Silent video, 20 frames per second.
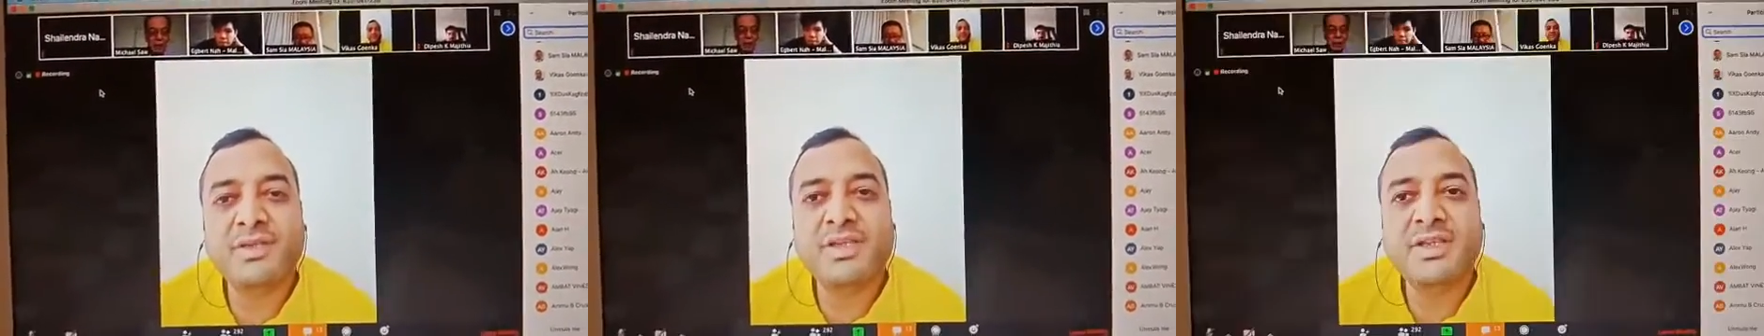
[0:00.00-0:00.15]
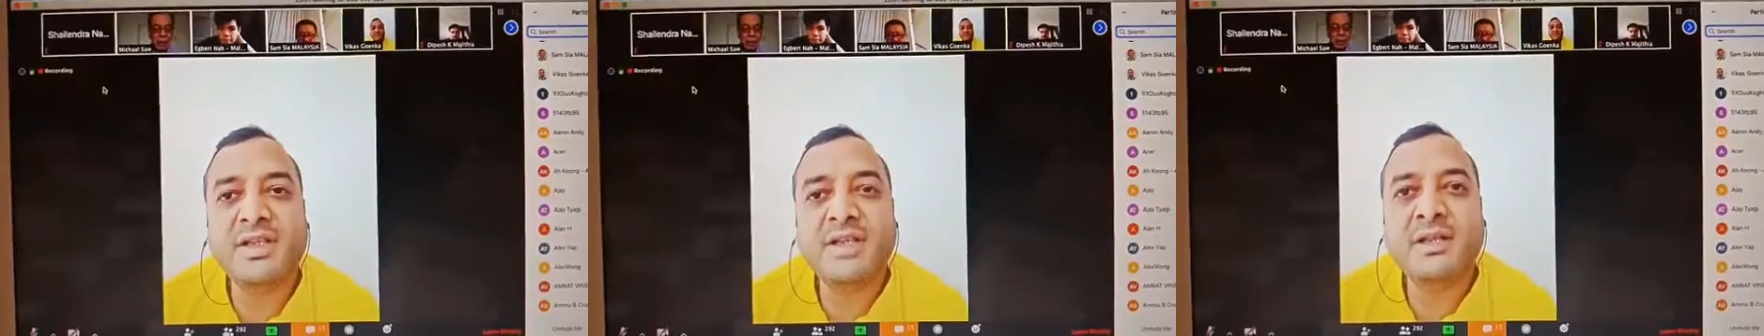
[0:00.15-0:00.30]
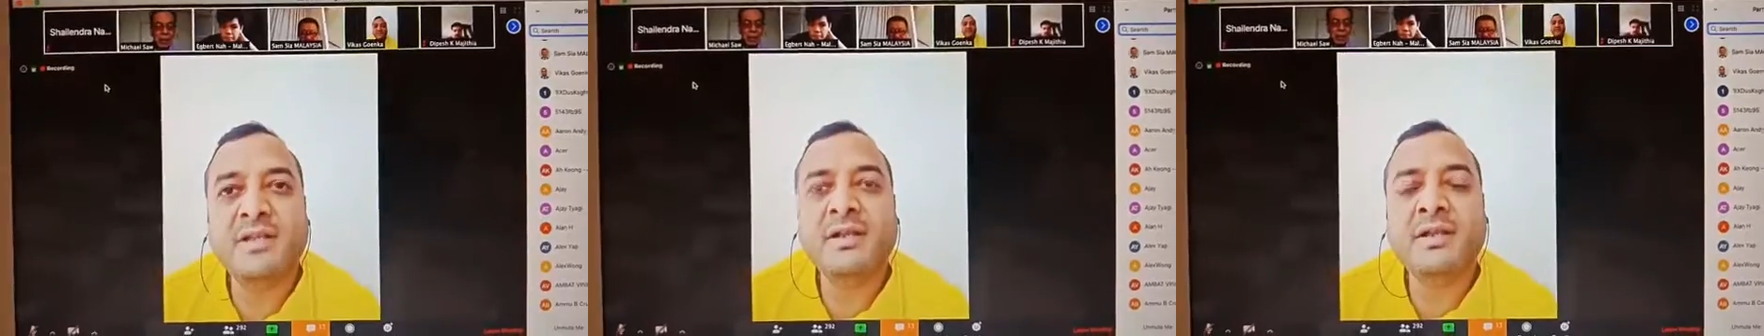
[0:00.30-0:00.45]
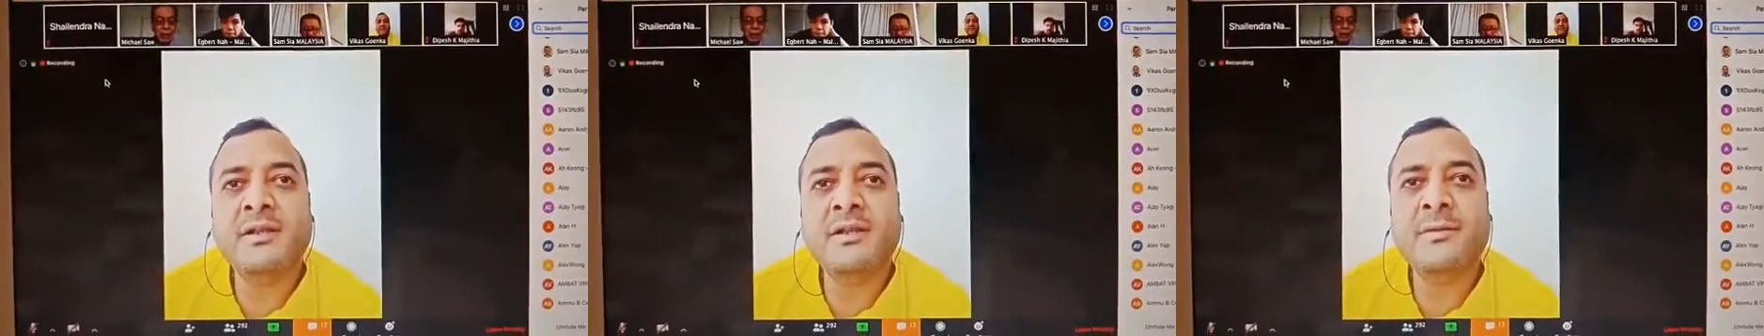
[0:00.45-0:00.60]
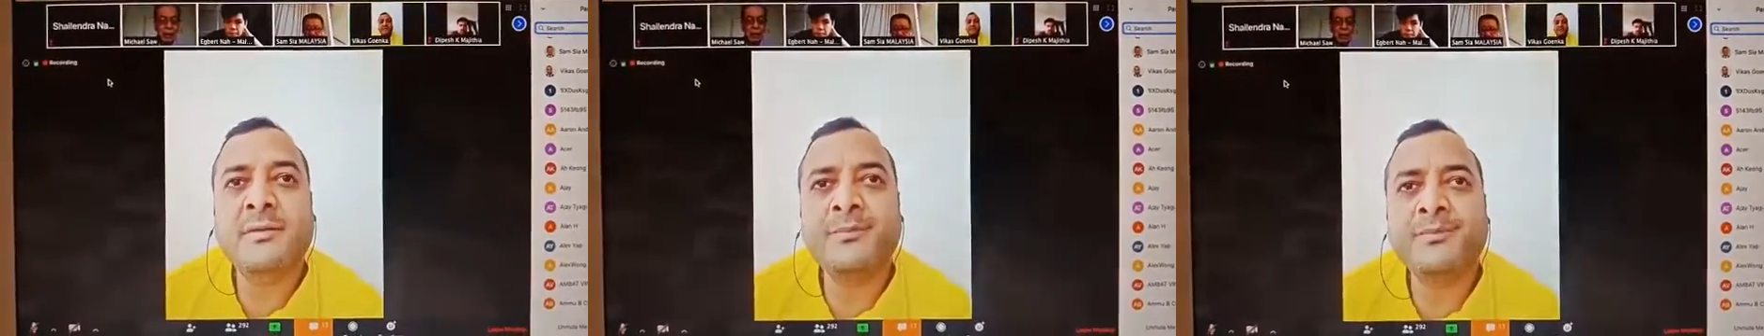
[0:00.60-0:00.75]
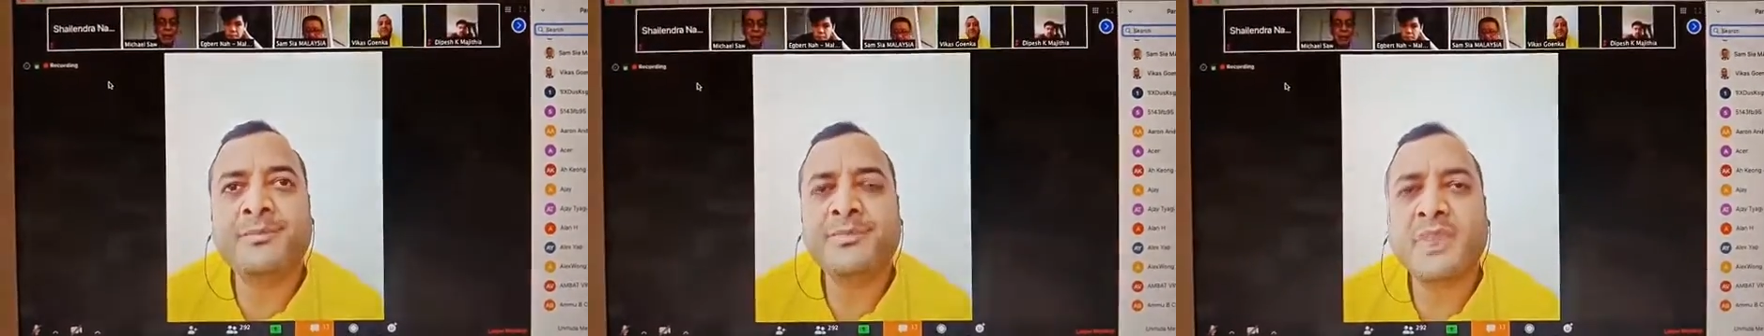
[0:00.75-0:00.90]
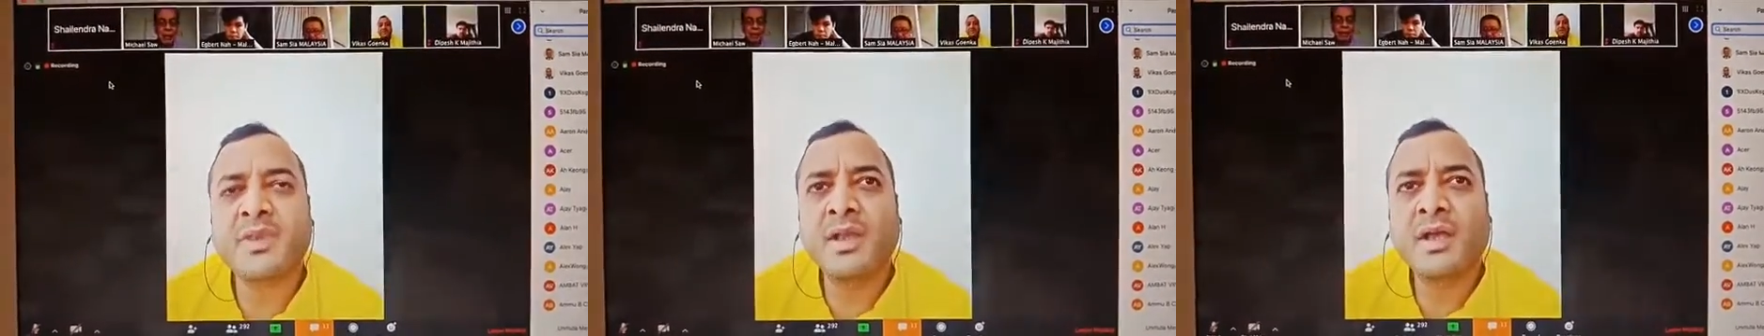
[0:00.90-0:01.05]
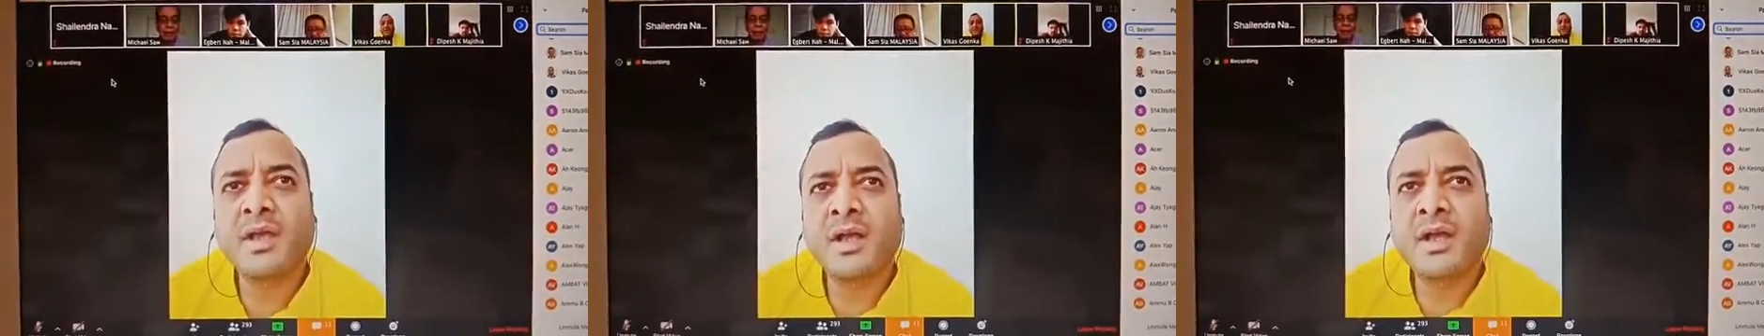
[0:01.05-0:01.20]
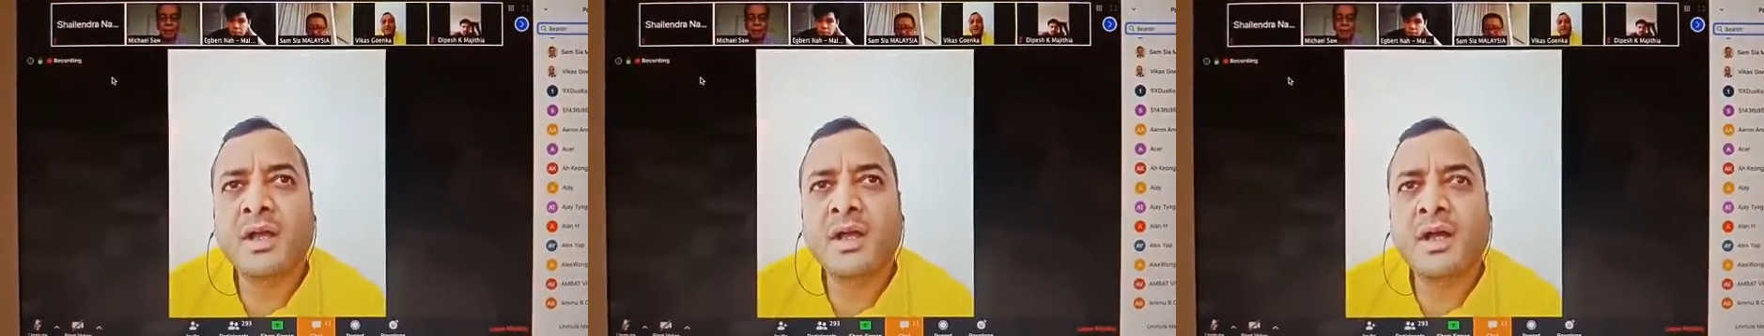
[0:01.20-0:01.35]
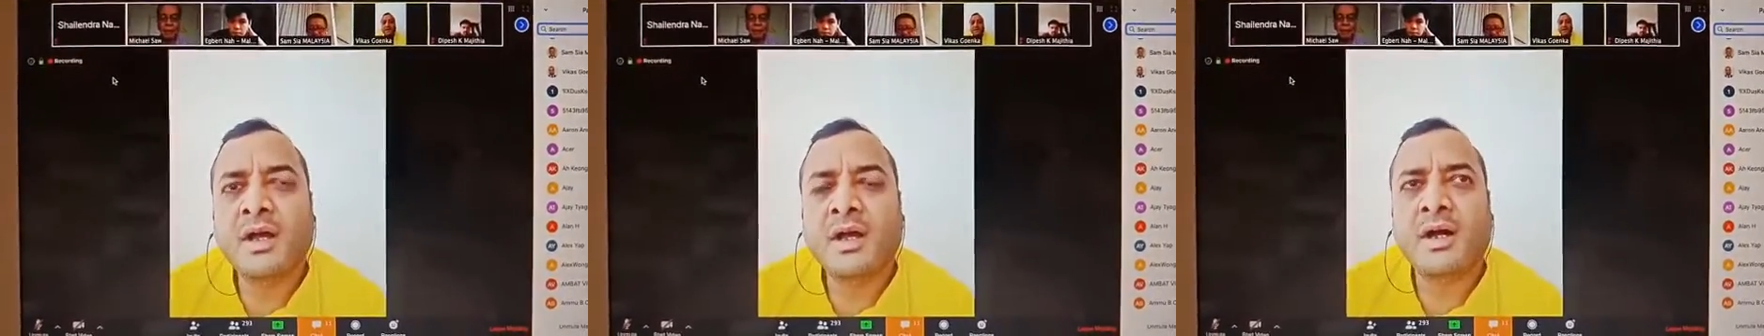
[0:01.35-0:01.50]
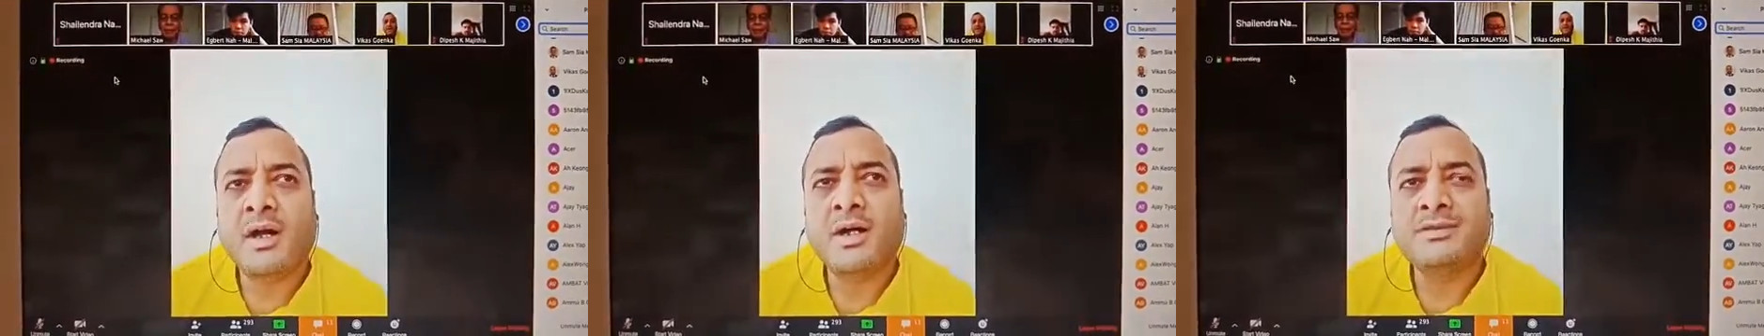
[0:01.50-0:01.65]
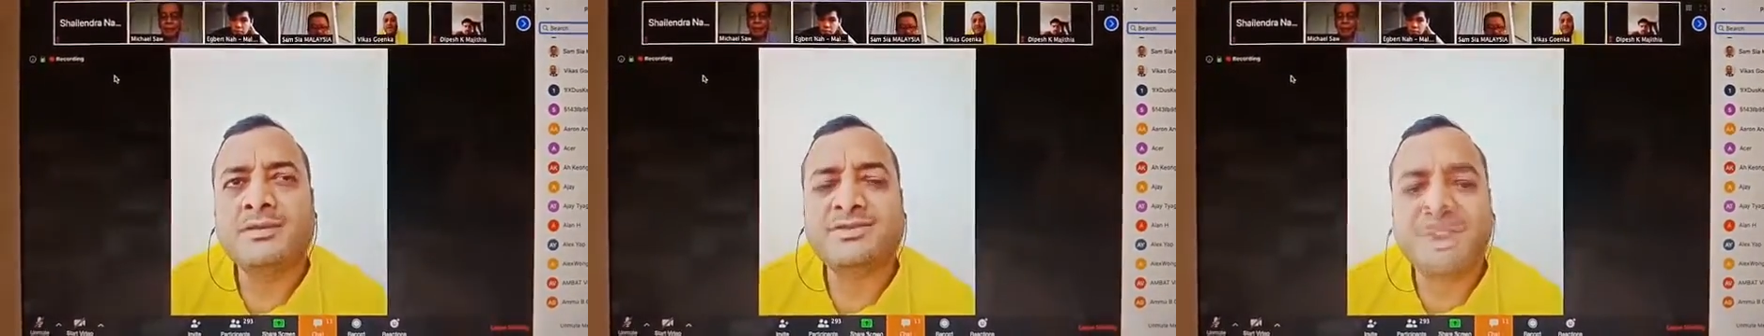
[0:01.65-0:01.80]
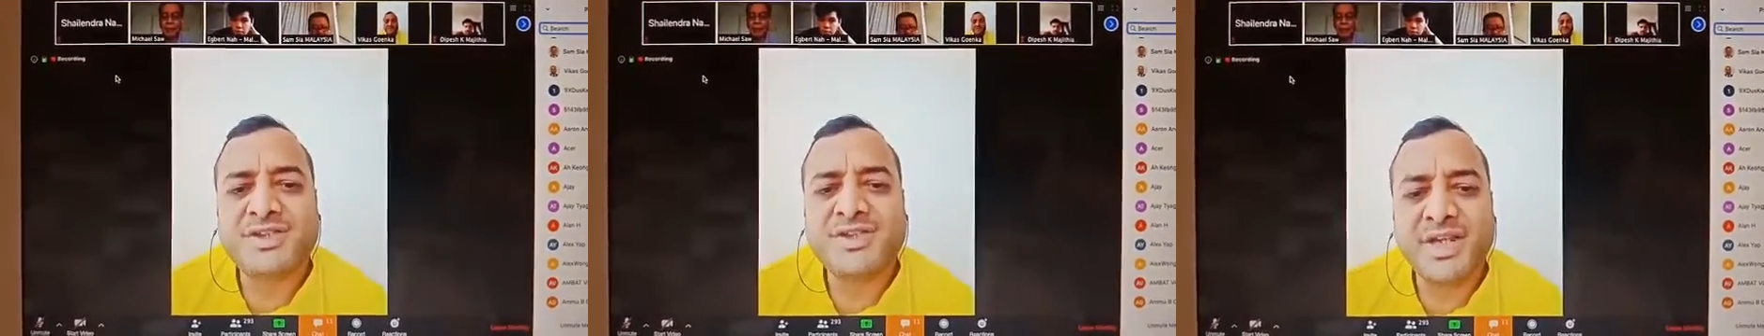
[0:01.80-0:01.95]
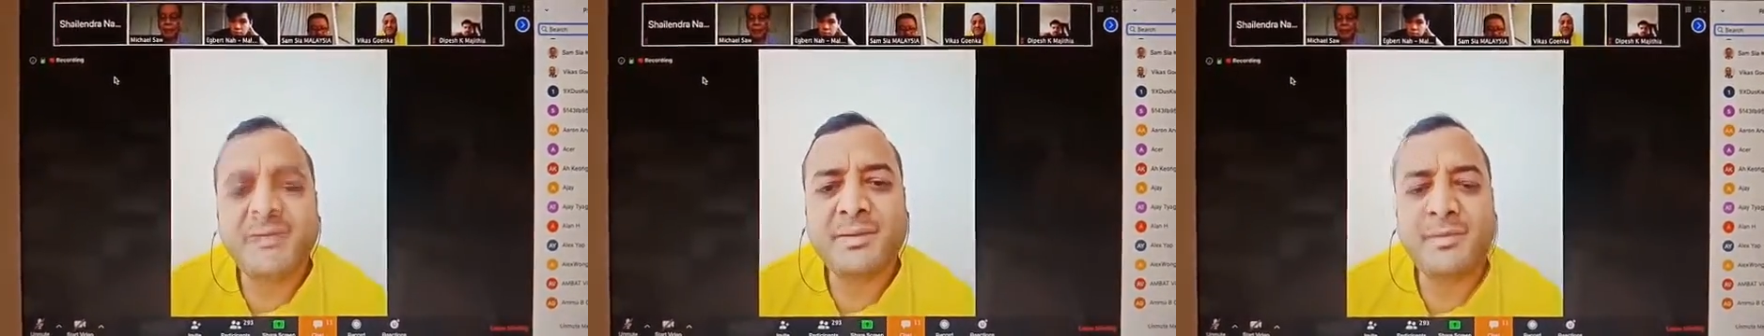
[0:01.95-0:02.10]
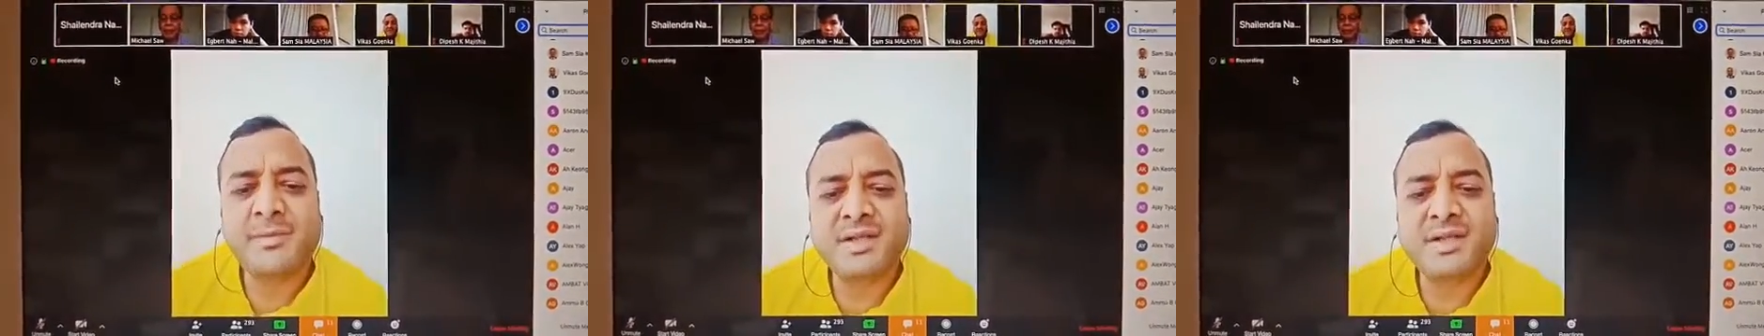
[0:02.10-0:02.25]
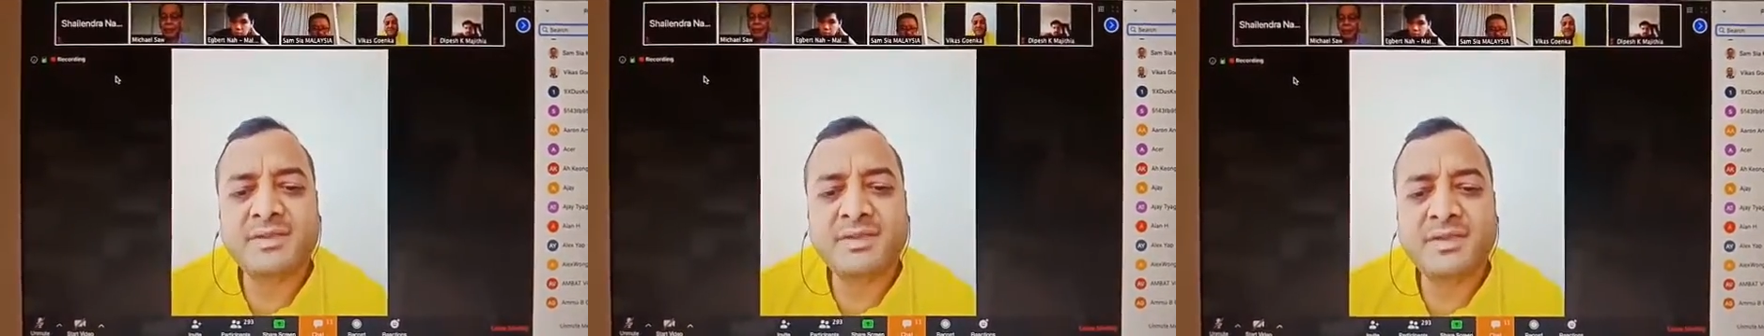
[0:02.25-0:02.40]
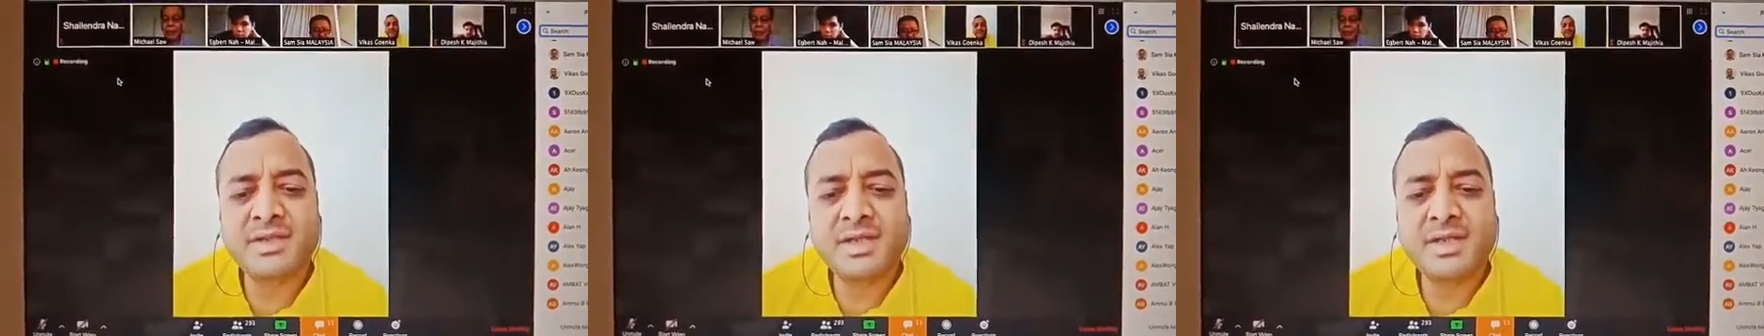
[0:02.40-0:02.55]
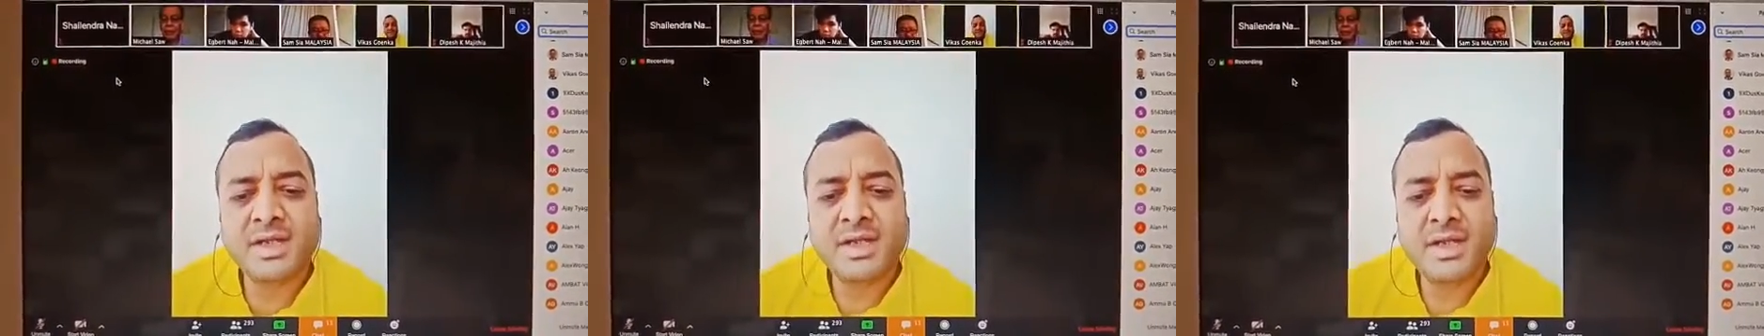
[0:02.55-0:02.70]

within uh, three months,